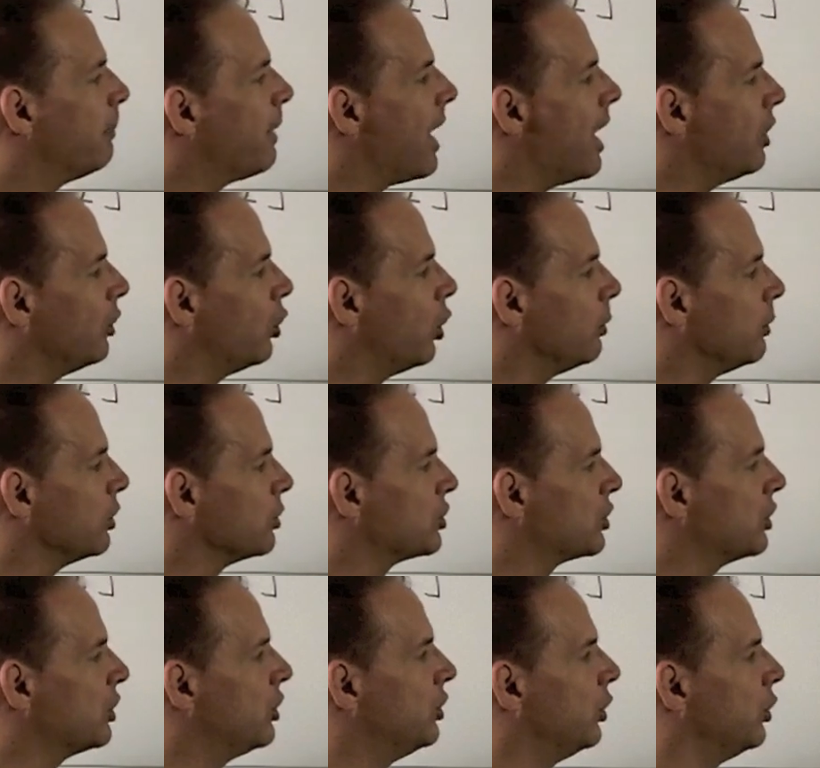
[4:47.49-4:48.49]

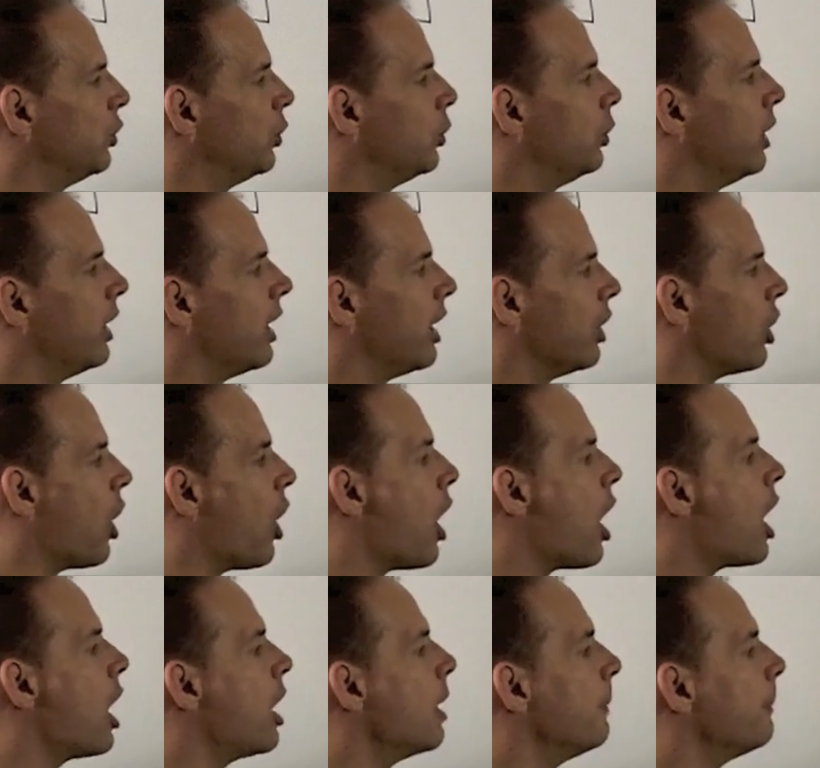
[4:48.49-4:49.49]
polynomials q and
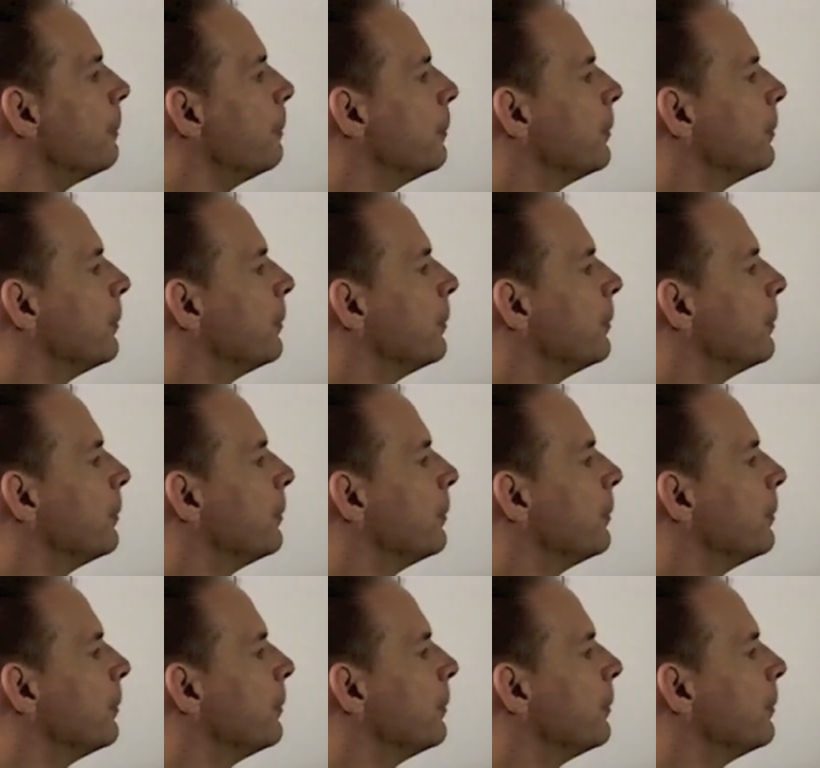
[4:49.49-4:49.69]
r